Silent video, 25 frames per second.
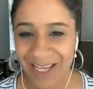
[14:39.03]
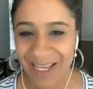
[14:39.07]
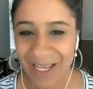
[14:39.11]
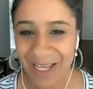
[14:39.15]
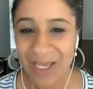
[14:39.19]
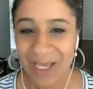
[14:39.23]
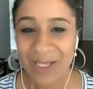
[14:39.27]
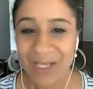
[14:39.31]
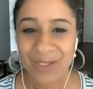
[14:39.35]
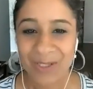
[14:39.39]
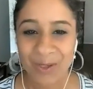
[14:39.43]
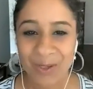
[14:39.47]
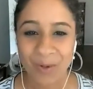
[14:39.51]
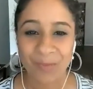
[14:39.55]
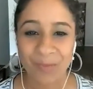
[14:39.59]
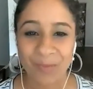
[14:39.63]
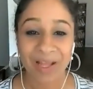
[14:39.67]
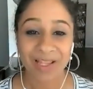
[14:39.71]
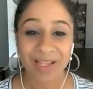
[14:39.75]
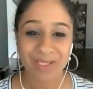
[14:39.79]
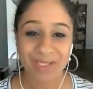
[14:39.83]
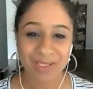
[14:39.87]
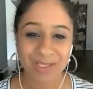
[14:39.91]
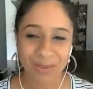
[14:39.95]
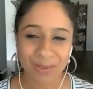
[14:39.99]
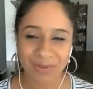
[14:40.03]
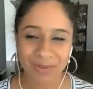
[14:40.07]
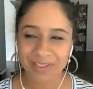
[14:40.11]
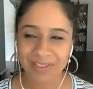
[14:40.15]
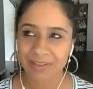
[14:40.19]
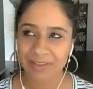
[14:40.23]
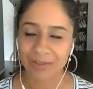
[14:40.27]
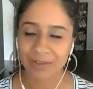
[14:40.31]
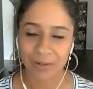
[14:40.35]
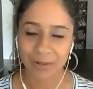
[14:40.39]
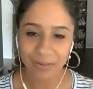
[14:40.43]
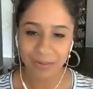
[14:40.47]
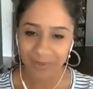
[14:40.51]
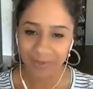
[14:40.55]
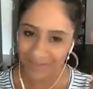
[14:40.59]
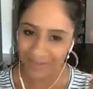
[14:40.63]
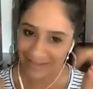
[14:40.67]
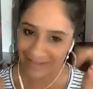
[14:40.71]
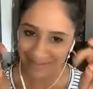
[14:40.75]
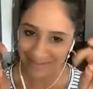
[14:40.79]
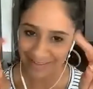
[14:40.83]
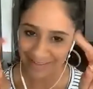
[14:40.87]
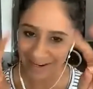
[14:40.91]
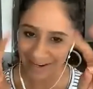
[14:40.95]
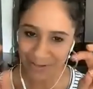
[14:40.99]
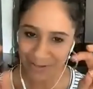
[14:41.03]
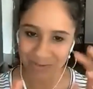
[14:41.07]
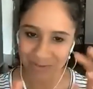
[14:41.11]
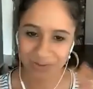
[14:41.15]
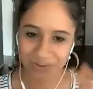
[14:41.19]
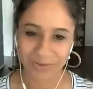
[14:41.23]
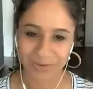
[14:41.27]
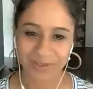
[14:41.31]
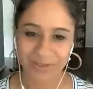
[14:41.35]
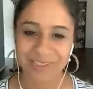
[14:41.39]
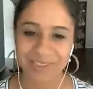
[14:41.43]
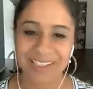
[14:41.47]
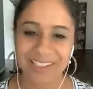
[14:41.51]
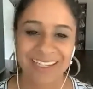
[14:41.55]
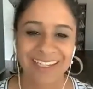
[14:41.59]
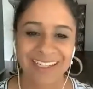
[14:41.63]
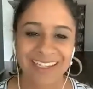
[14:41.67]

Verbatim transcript: So melatonin, though it's natural,